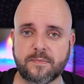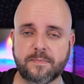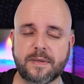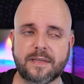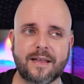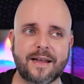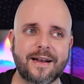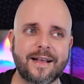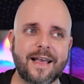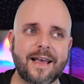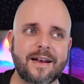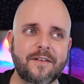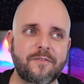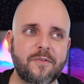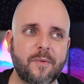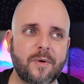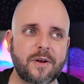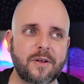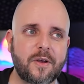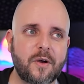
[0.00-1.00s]
But then again, if
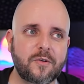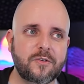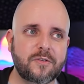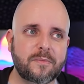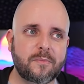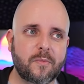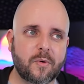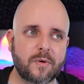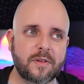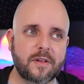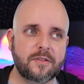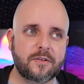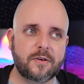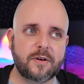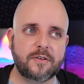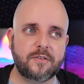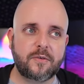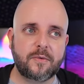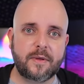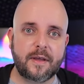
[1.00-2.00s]
you want to go to more than
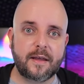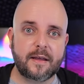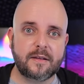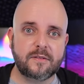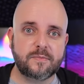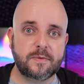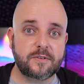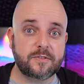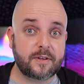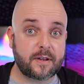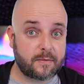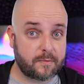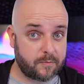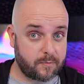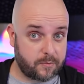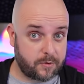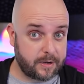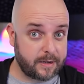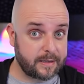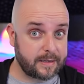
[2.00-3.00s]
32 gigs, which can
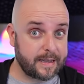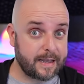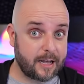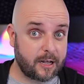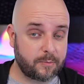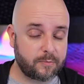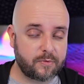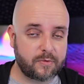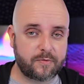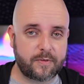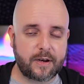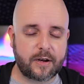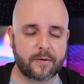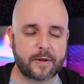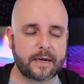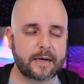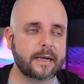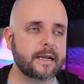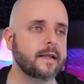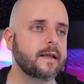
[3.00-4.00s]
really help with video
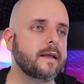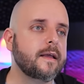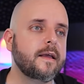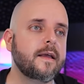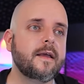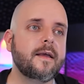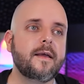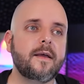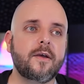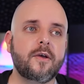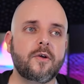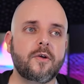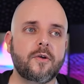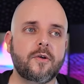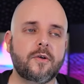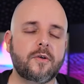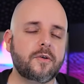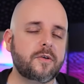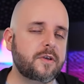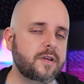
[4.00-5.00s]
editing,
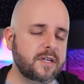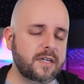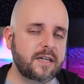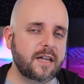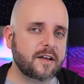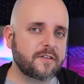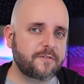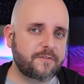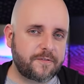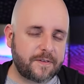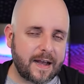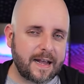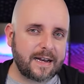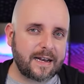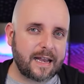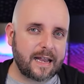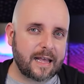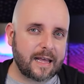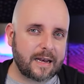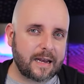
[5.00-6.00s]
good luck
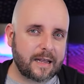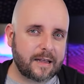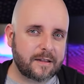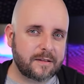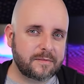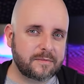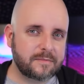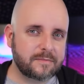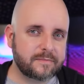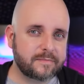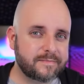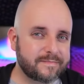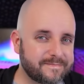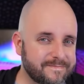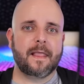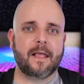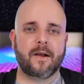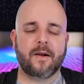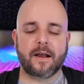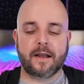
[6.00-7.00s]
finding any.
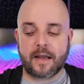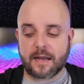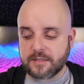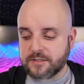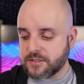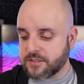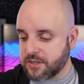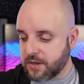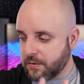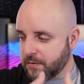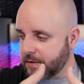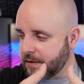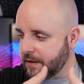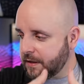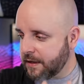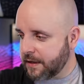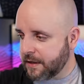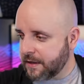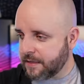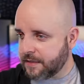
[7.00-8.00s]
All right, guys, so
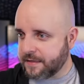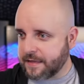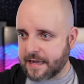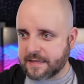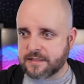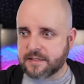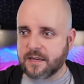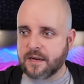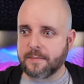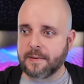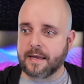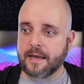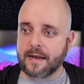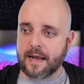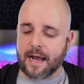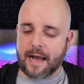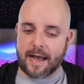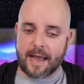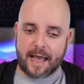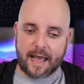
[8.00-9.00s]
uh, that's gonna be it.
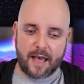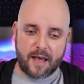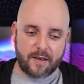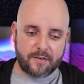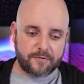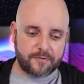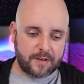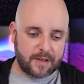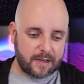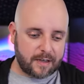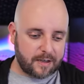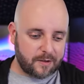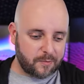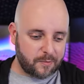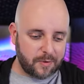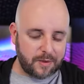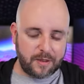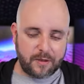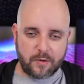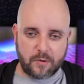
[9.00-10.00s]
I have a
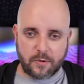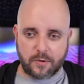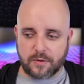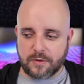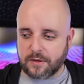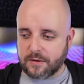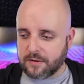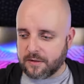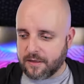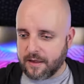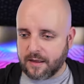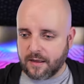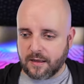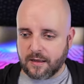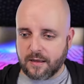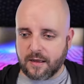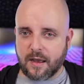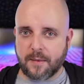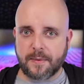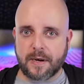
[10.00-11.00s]
really cool little
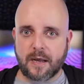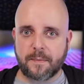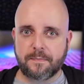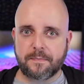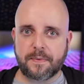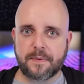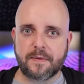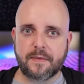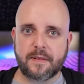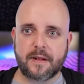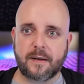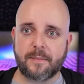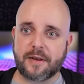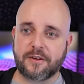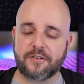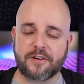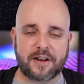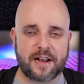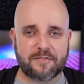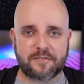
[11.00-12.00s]
thing coming up that I'm
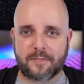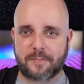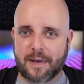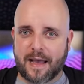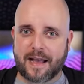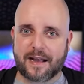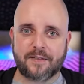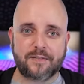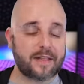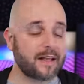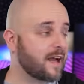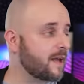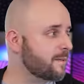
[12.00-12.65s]
actually gonna have to pack everything.